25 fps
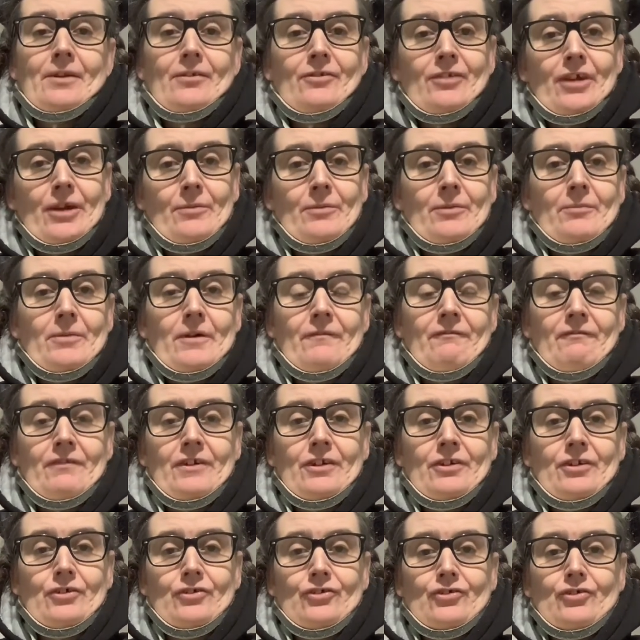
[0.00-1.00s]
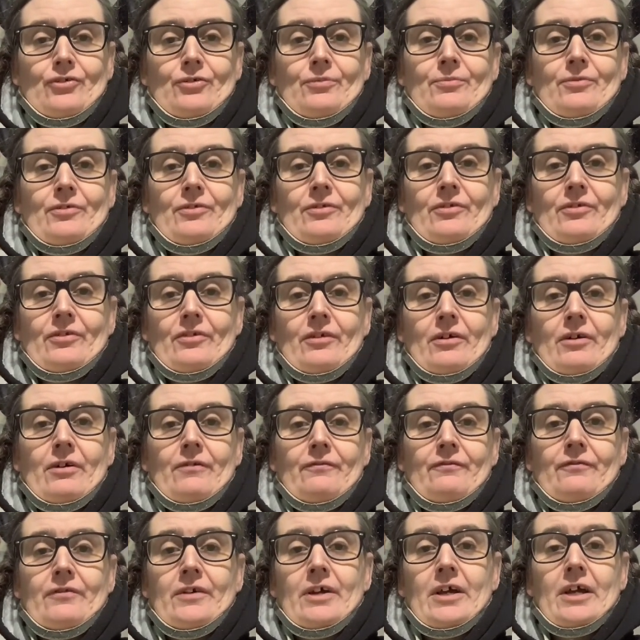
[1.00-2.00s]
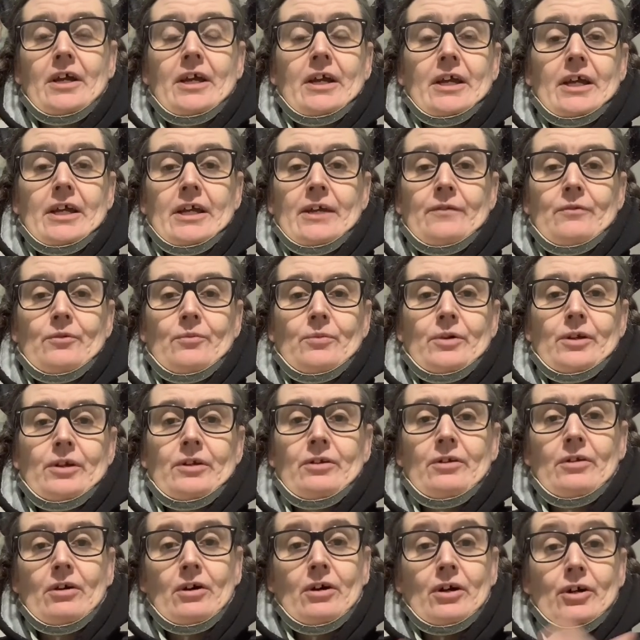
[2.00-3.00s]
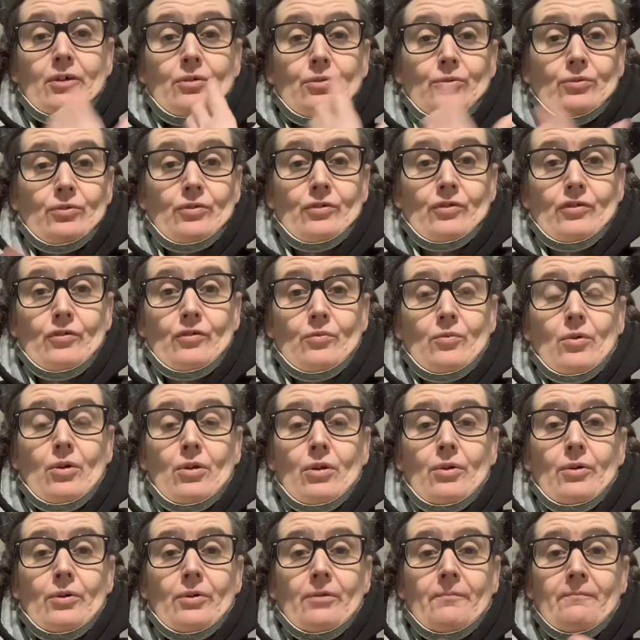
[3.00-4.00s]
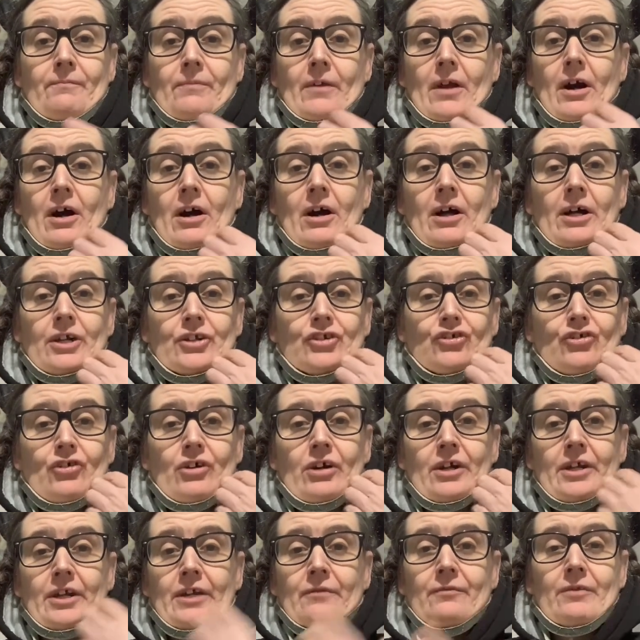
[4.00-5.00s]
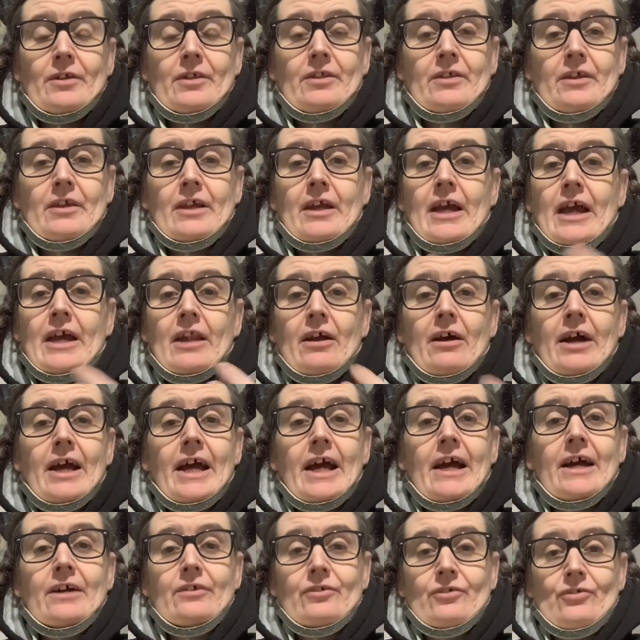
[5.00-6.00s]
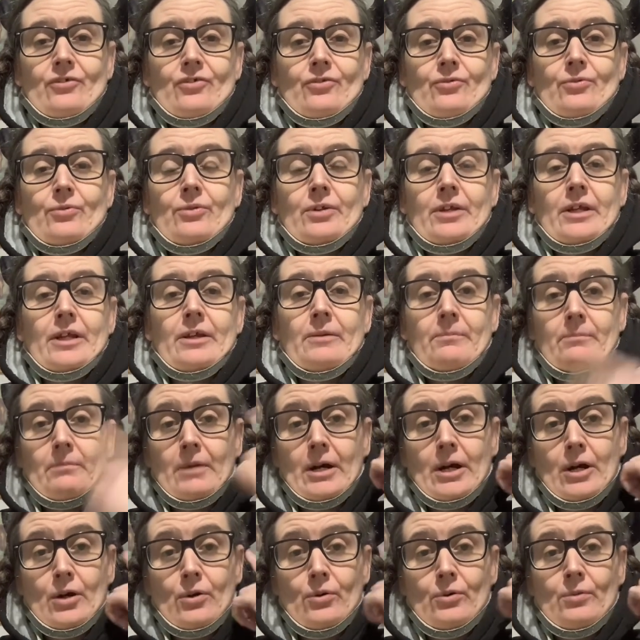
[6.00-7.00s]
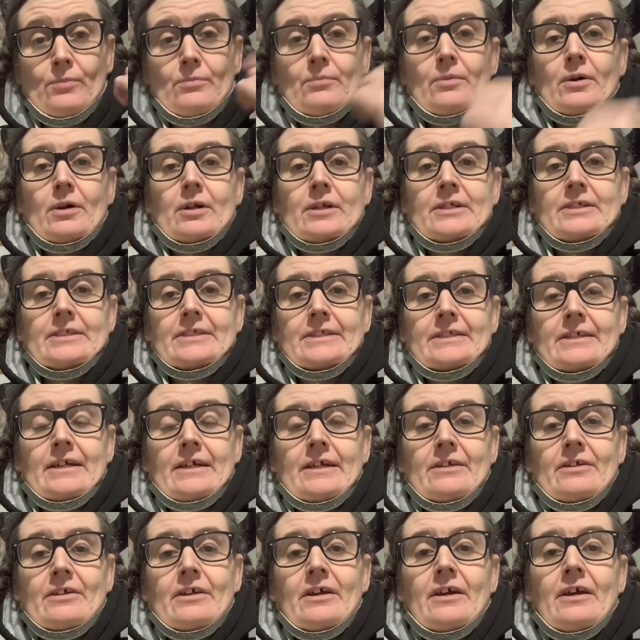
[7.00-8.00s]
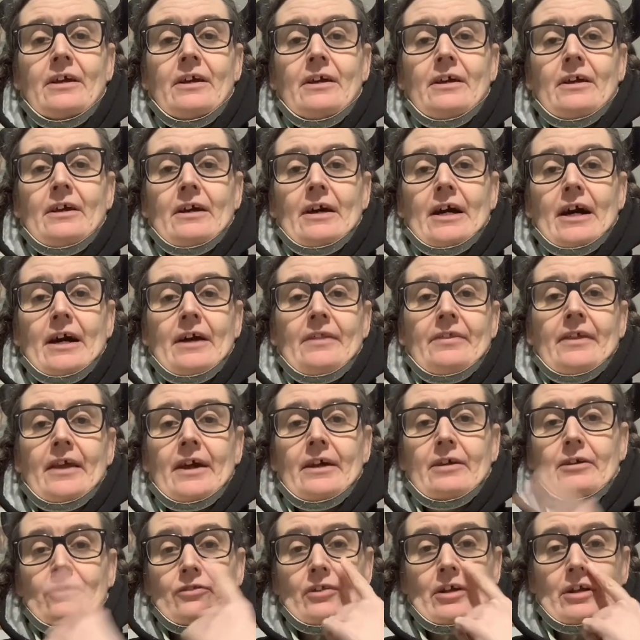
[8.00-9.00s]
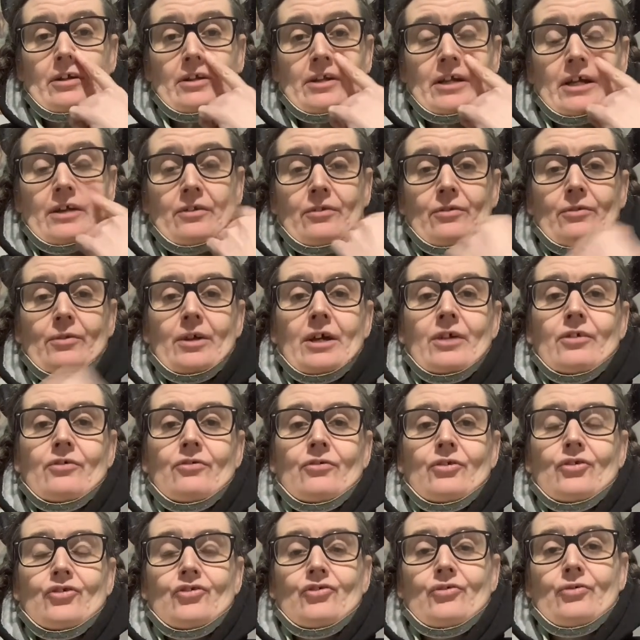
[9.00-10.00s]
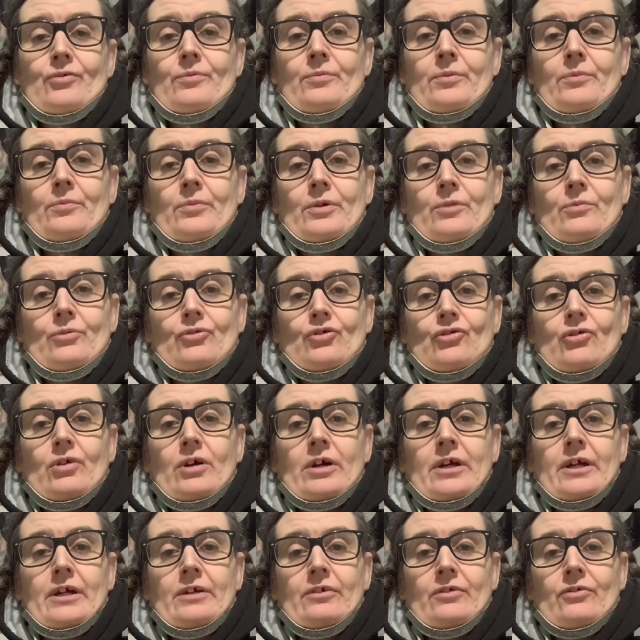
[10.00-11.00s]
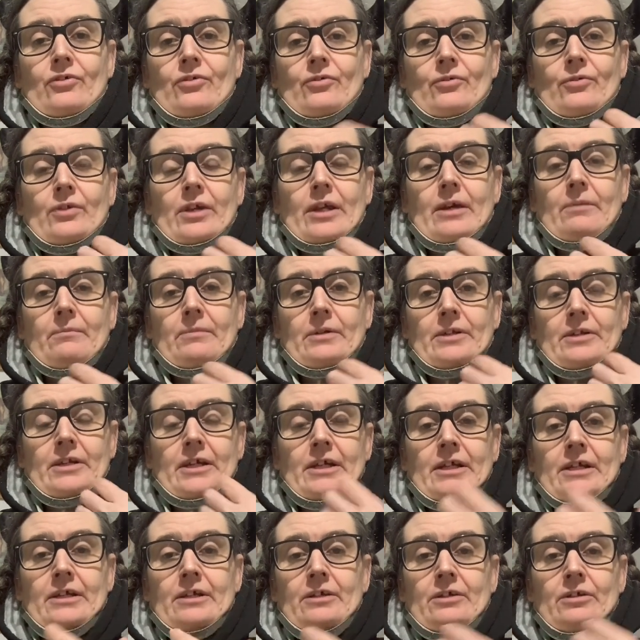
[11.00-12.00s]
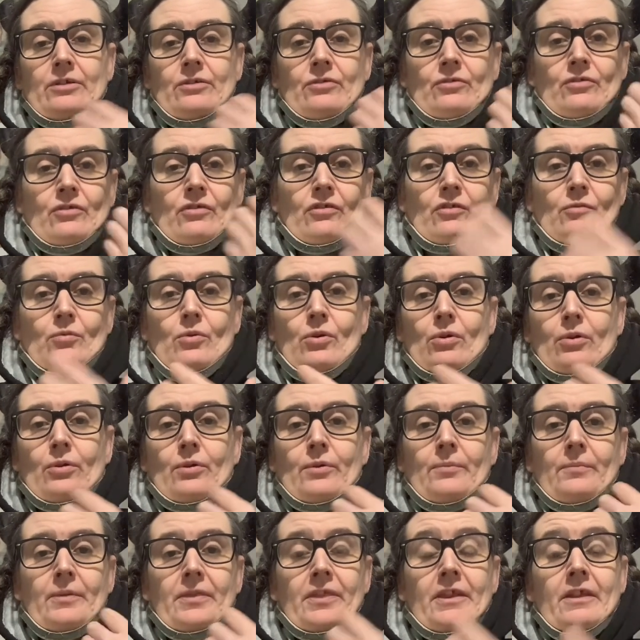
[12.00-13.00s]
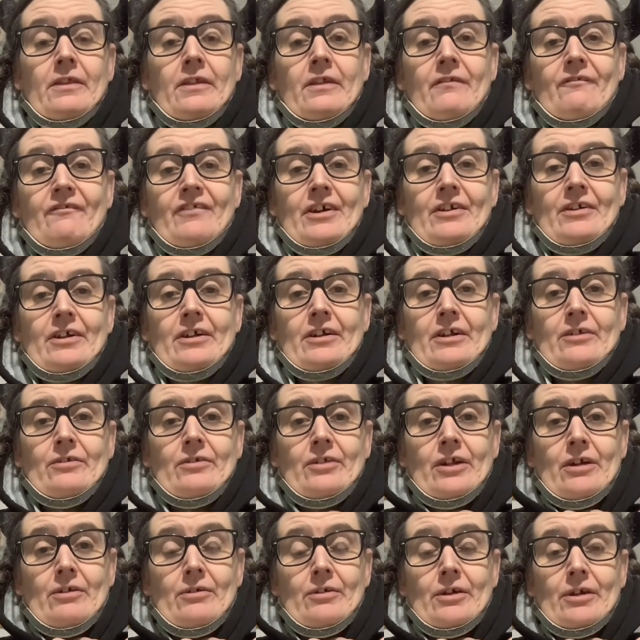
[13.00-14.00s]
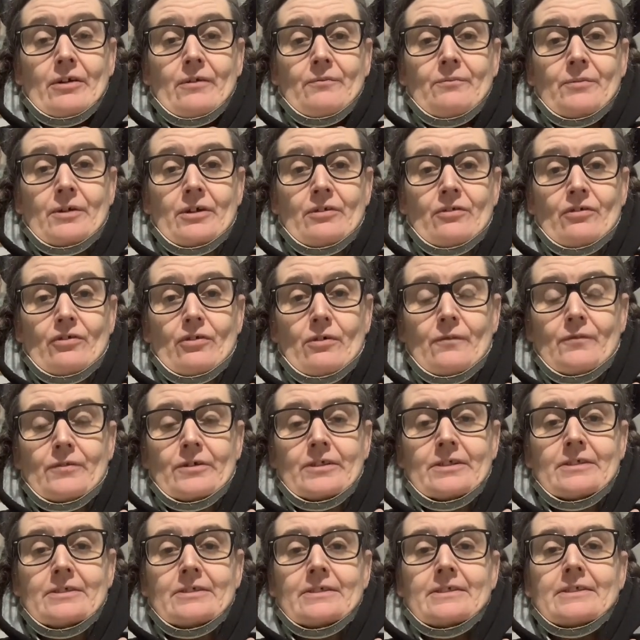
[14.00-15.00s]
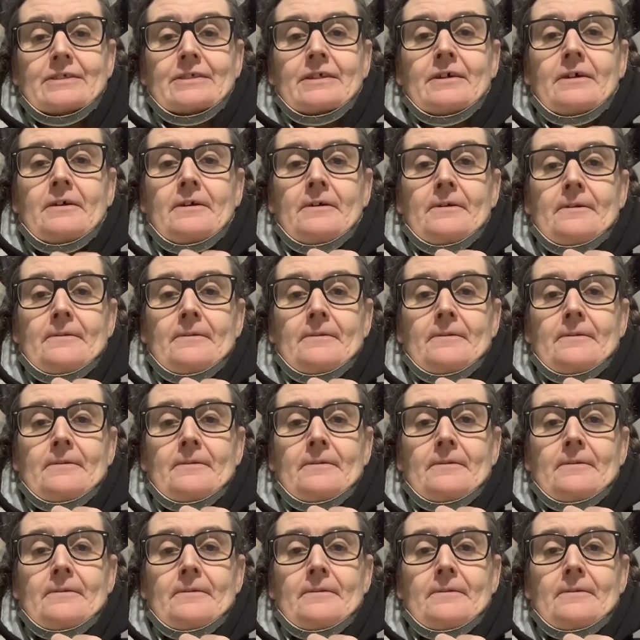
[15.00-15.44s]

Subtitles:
Same with my feeding tubes and stuff. Even when I couldn't swallow, I tried everything, and I had to do it in my own mindset, and that because I had a nasal gastric tube, and we were trying to get me to eat and swallow, but then they found out I had narrowing of my esophagus,